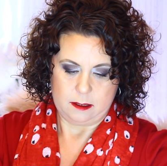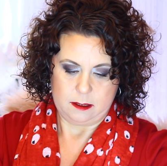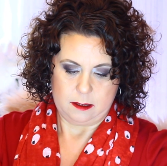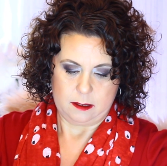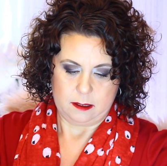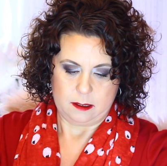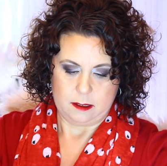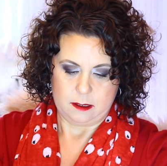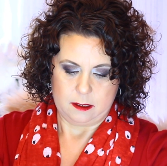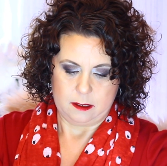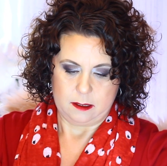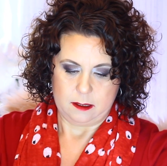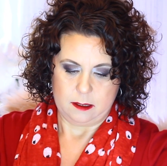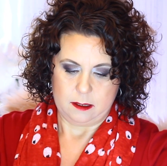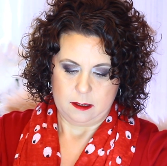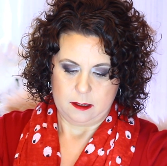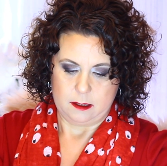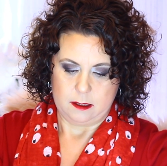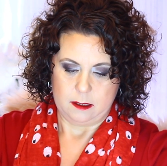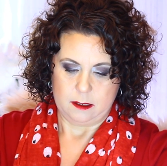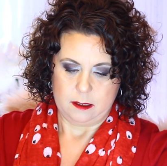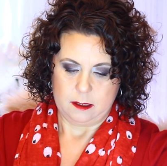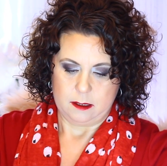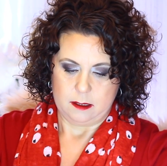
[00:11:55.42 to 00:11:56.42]

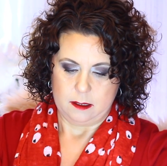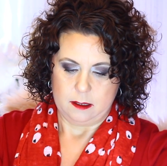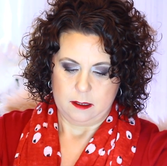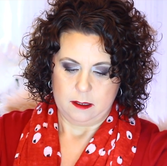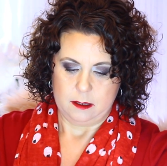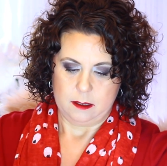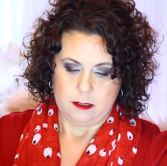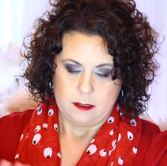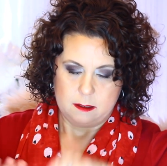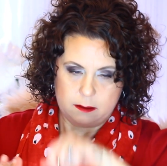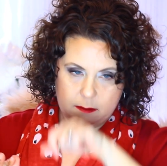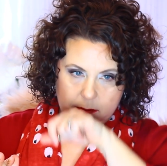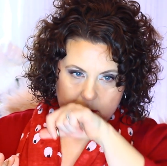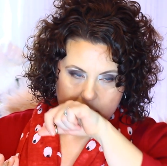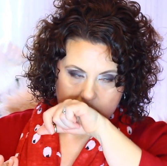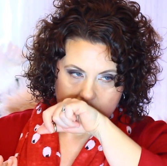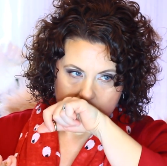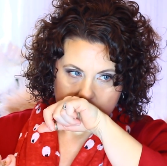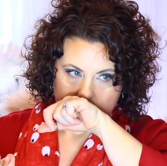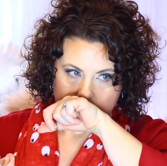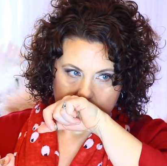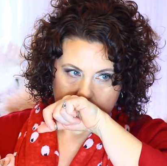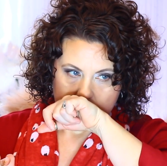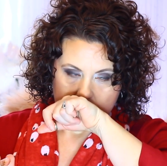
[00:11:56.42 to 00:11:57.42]
No one is speaking in this clip.